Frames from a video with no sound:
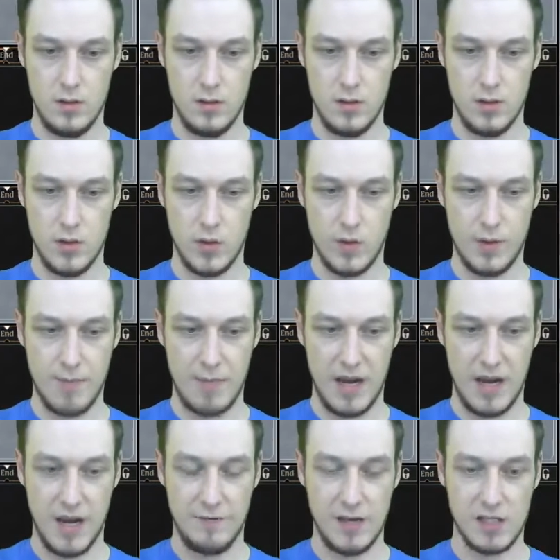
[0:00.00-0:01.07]
Do I main
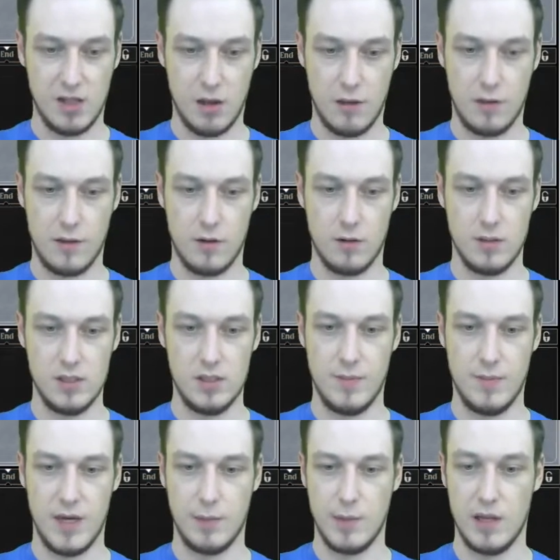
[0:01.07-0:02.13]
phase the Thirst to
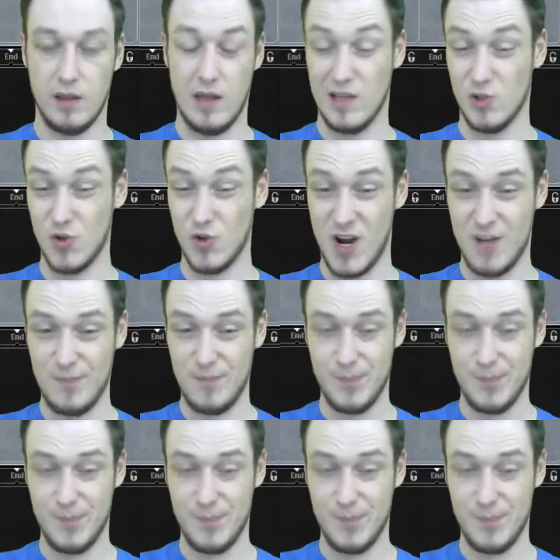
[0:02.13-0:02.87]
make my land drop?